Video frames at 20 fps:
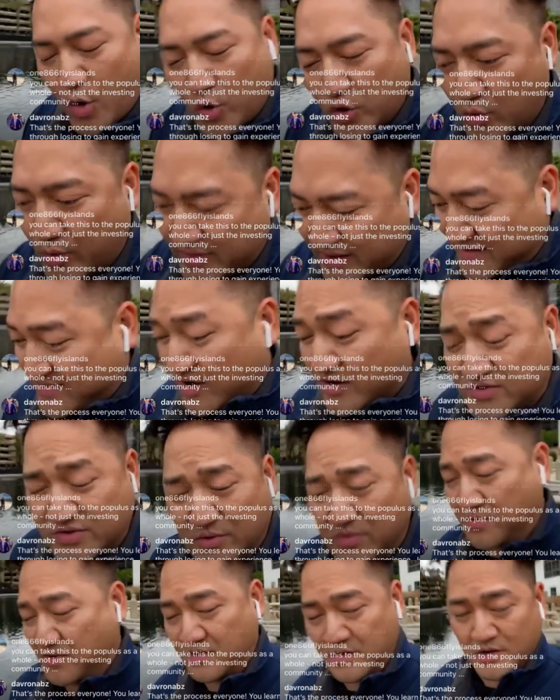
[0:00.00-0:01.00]
be the only one that
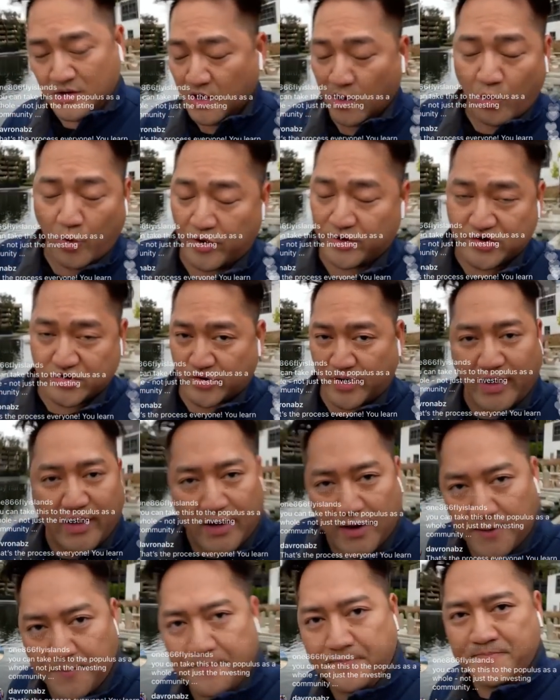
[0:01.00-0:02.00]
tells you quit
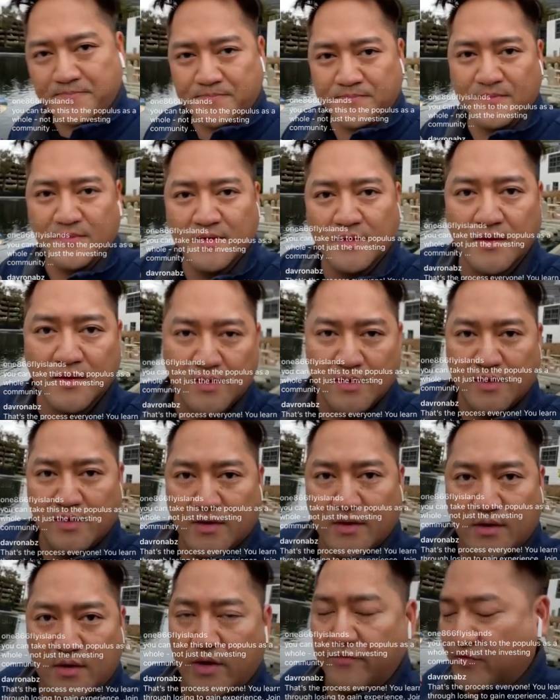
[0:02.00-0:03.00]
trading.
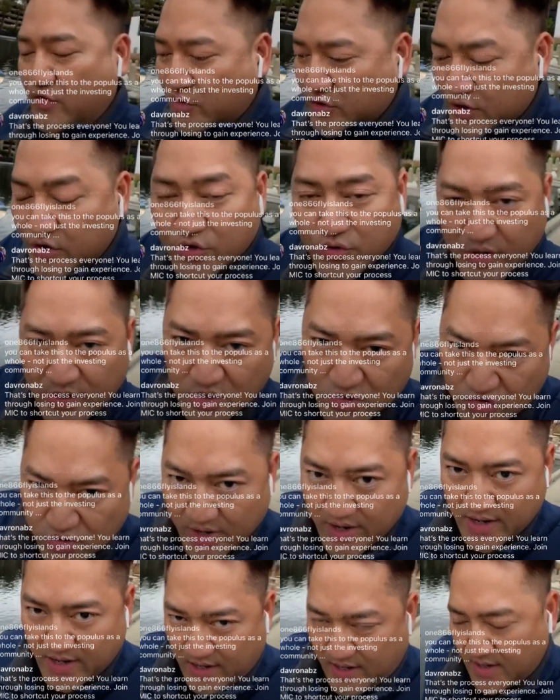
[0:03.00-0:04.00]
If you're gonna treat
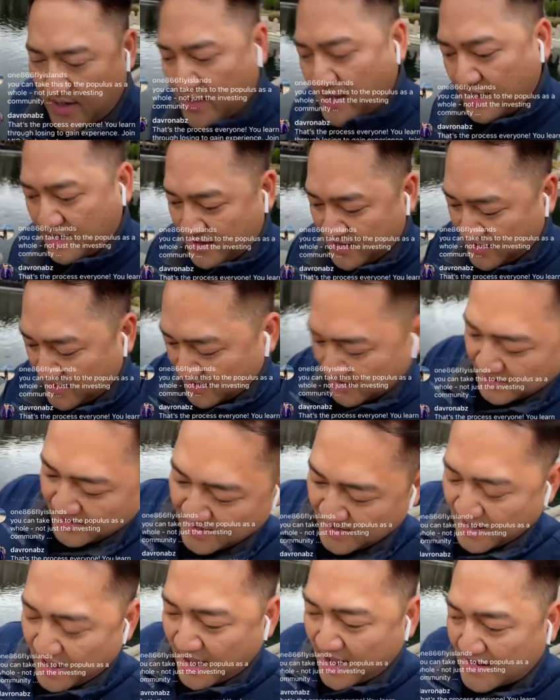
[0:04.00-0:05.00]
trading
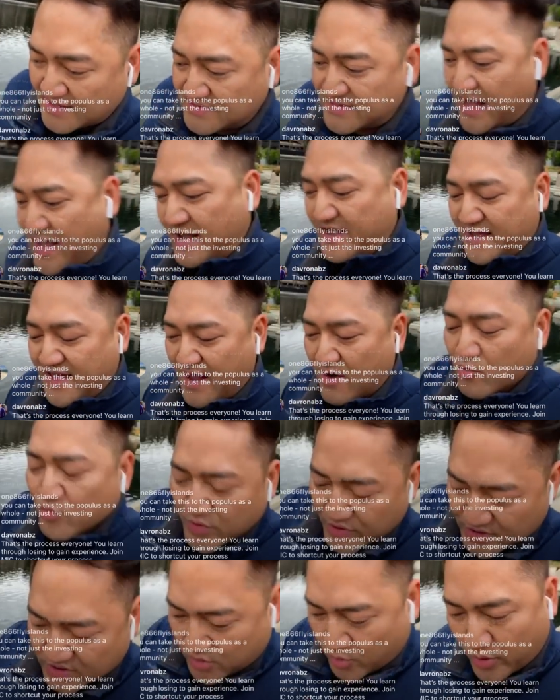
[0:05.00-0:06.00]
as a
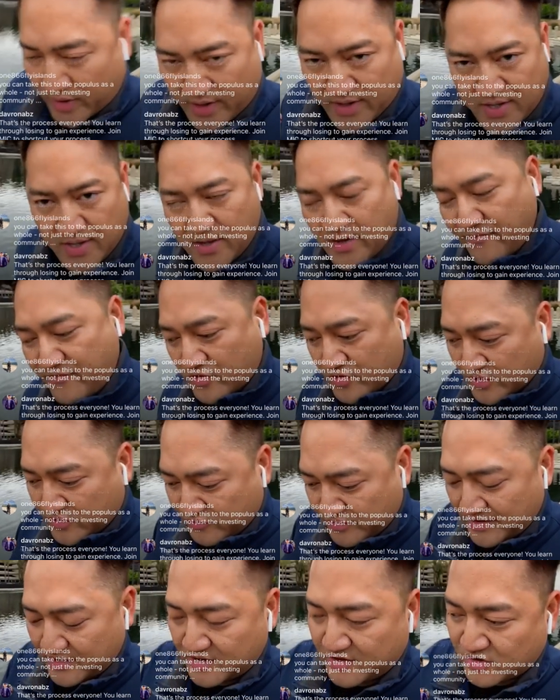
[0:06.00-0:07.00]
get rich quick, if you're
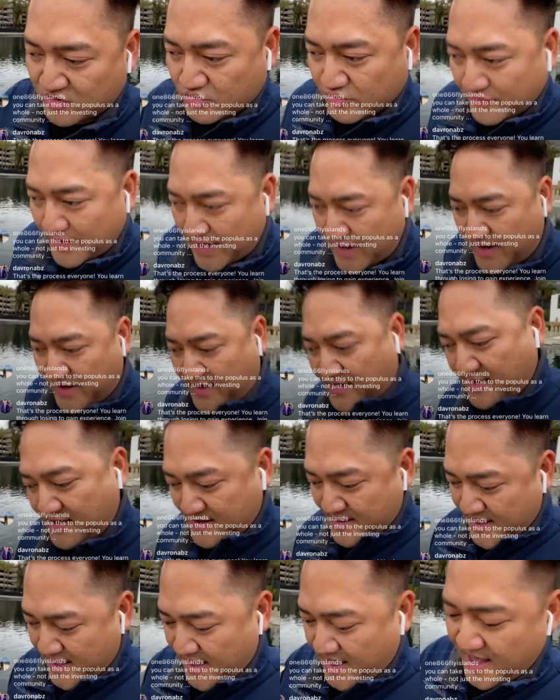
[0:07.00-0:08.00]
gonna treat trading
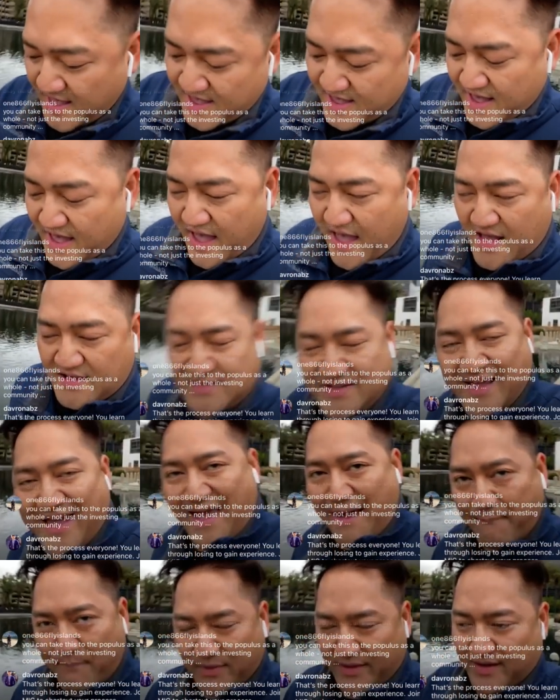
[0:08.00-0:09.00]
as
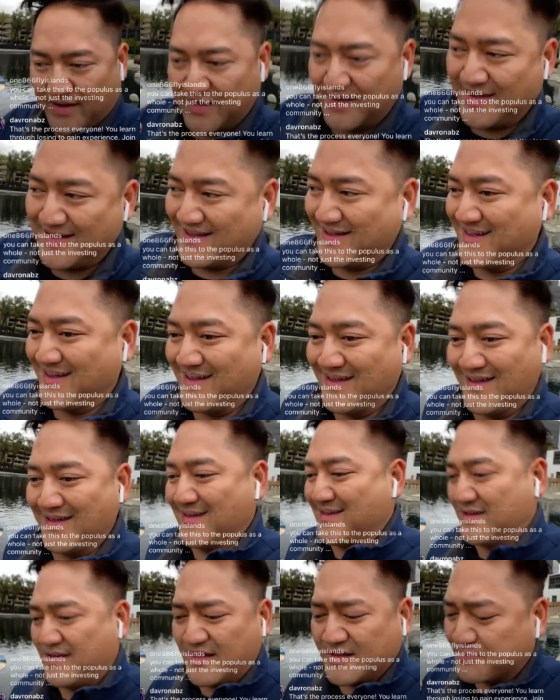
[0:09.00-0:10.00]
gambling,
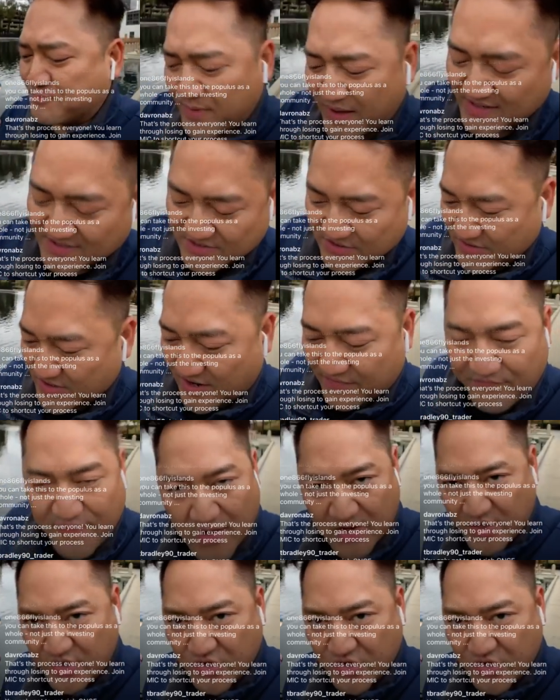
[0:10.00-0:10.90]
it's best you not